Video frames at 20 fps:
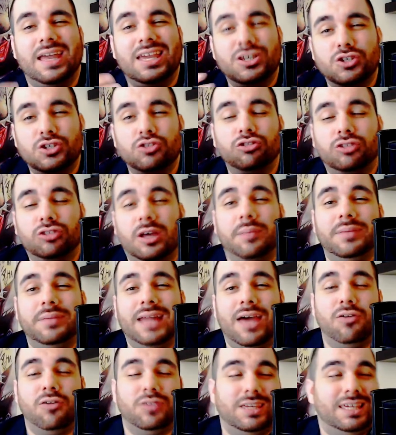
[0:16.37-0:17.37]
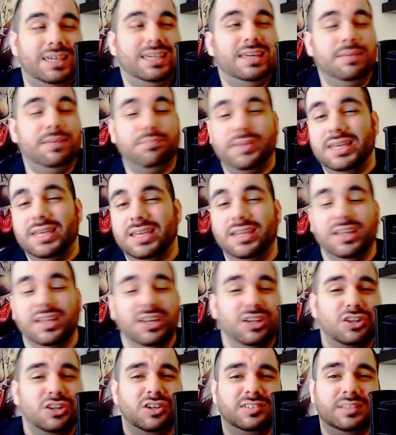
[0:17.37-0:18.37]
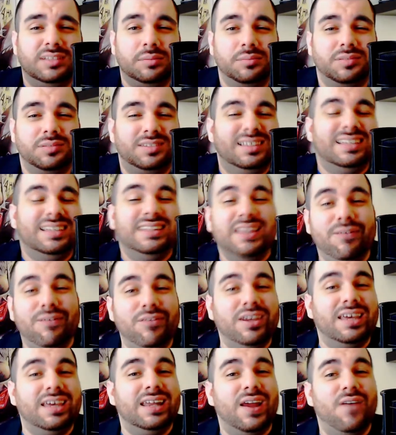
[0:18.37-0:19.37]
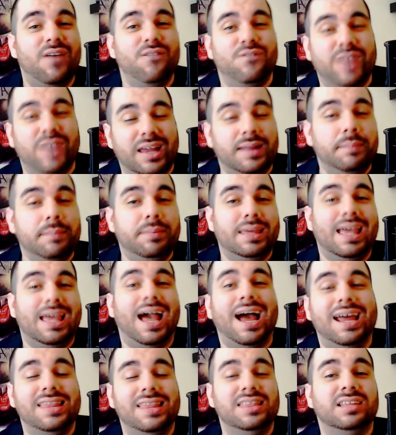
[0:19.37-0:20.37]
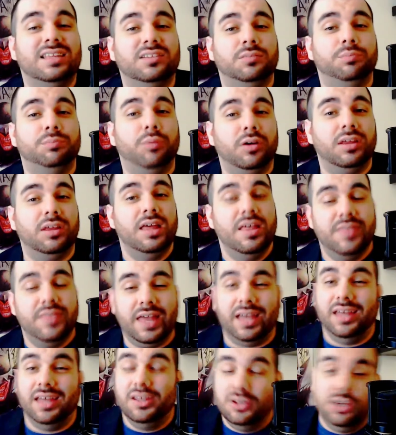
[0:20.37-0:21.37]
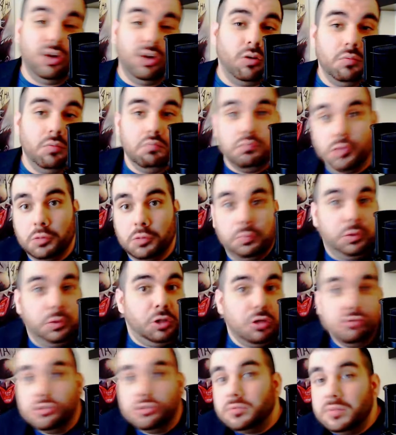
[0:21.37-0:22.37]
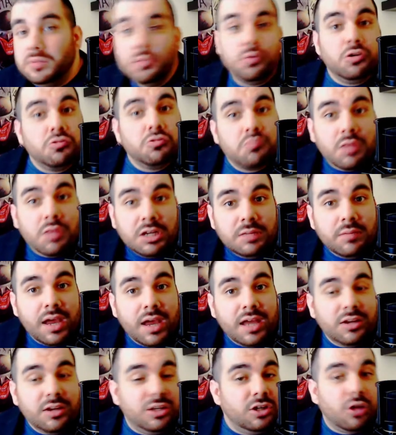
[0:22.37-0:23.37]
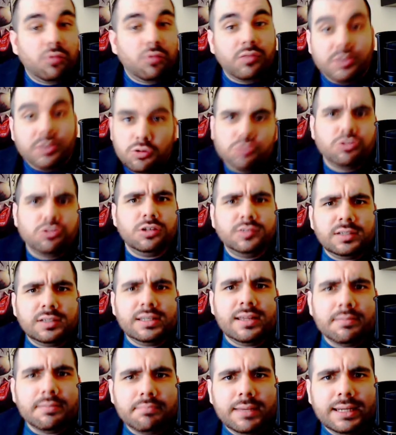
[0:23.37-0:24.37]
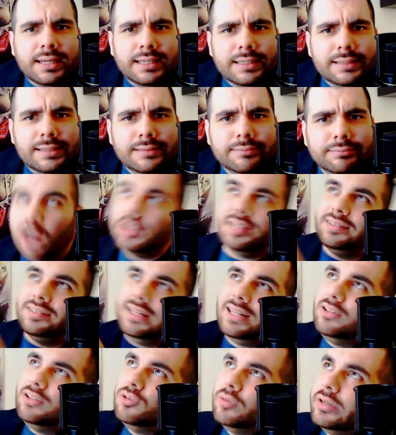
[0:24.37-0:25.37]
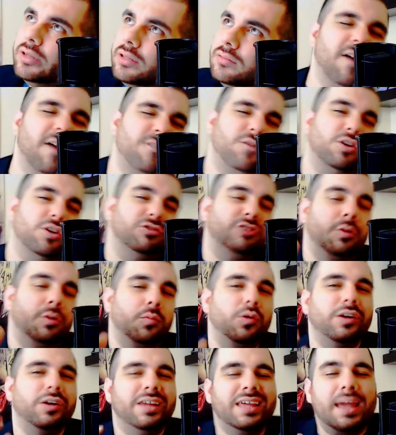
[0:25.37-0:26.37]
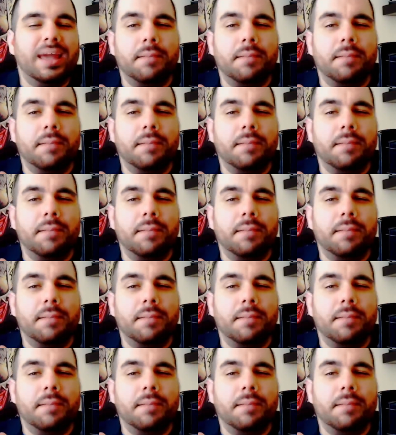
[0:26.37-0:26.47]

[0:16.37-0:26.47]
issues coming out, key being there's some significant event behind this book that, you know, could potentially be worth money, man. You know, and who doesn't love money? All right, let's get into it. All right, first up, we're gonna